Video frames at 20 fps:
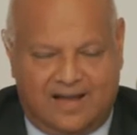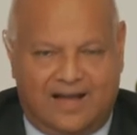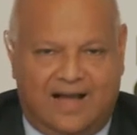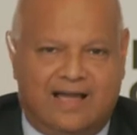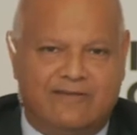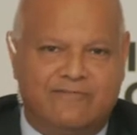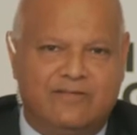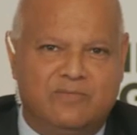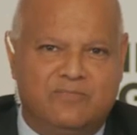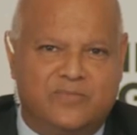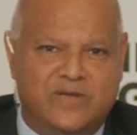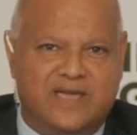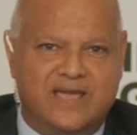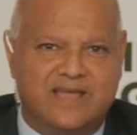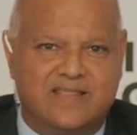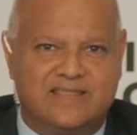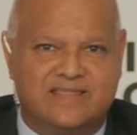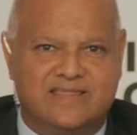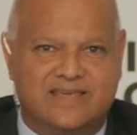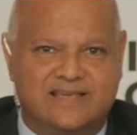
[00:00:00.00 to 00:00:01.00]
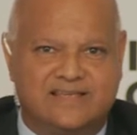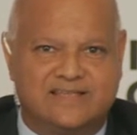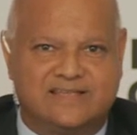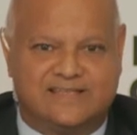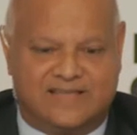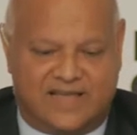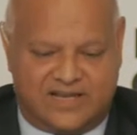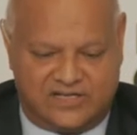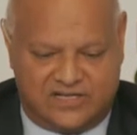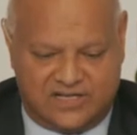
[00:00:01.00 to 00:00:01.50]
I will begin this
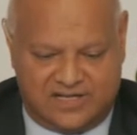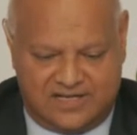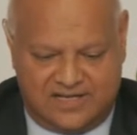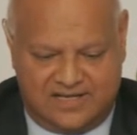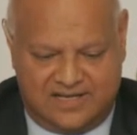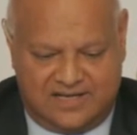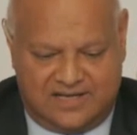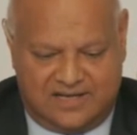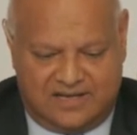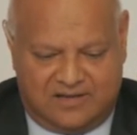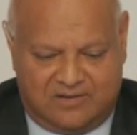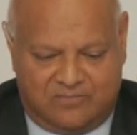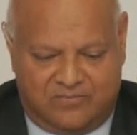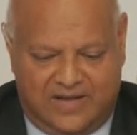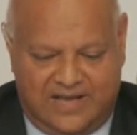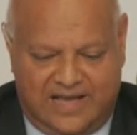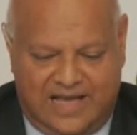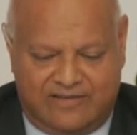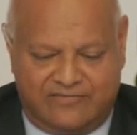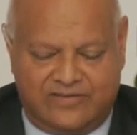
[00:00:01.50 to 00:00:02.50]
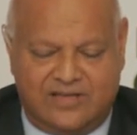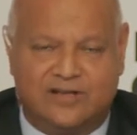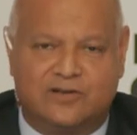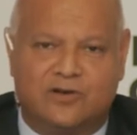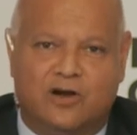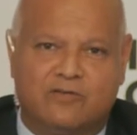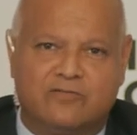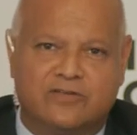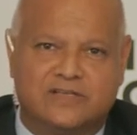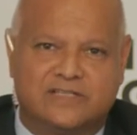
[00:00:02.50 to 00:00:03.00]
session by having a
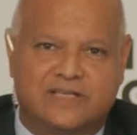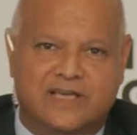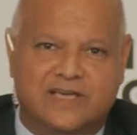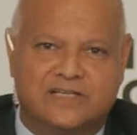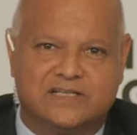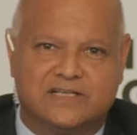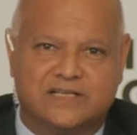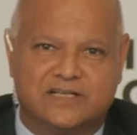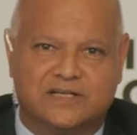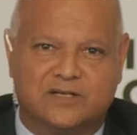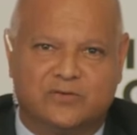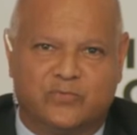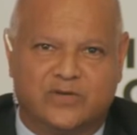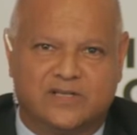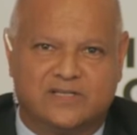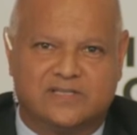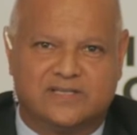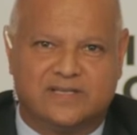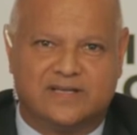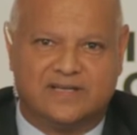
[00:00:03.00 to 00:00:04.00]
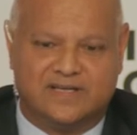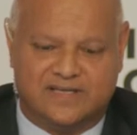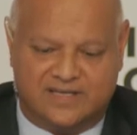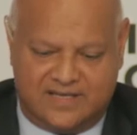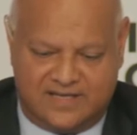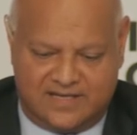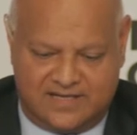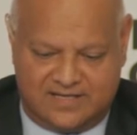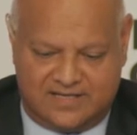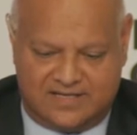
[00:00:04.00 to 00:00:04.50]
conversation with Sir
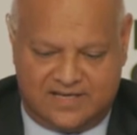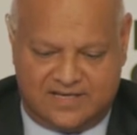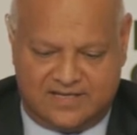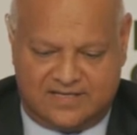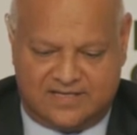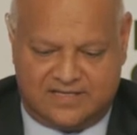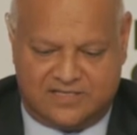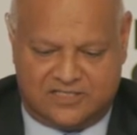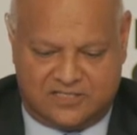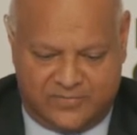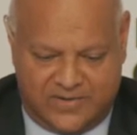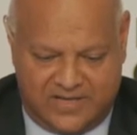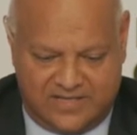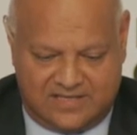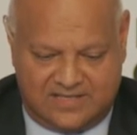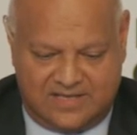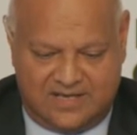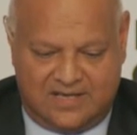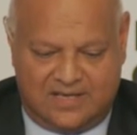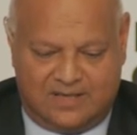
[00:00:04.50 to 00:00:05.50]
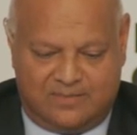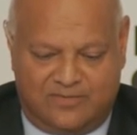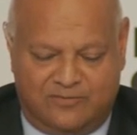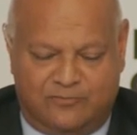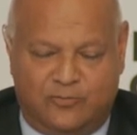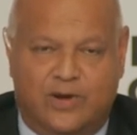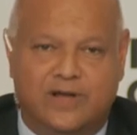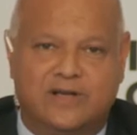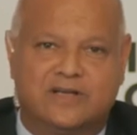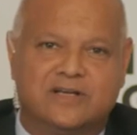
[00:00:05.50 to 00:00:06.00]
Iain Duncan Smith
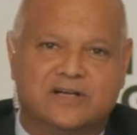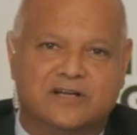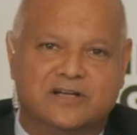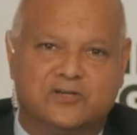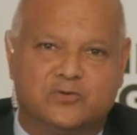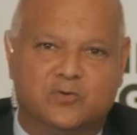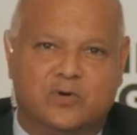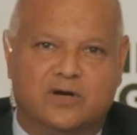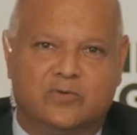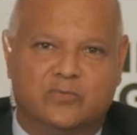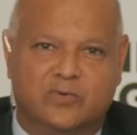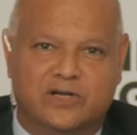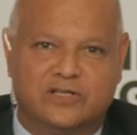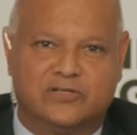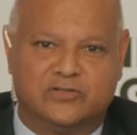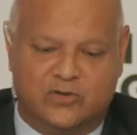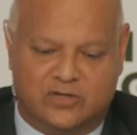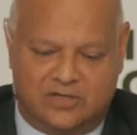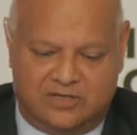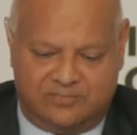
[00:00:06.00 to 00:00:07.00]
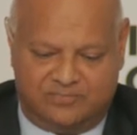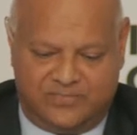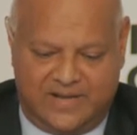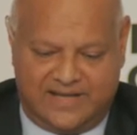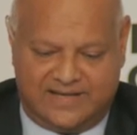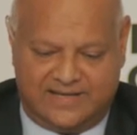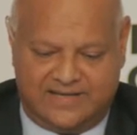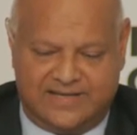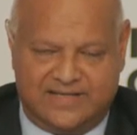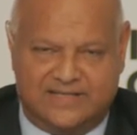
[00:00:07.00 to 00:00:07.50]
before I turn to our virtual
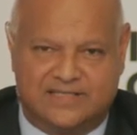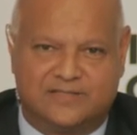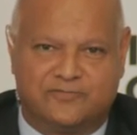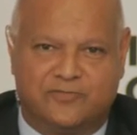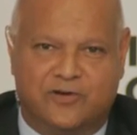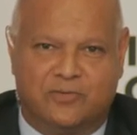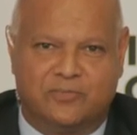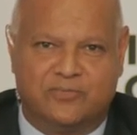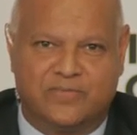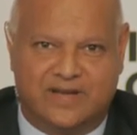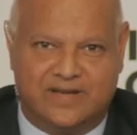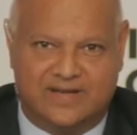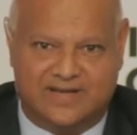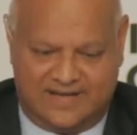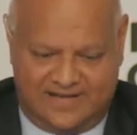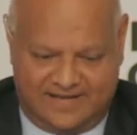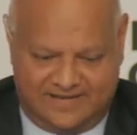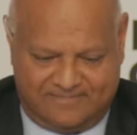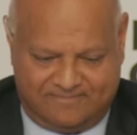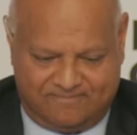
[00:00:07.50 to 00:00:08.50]
panelists from India.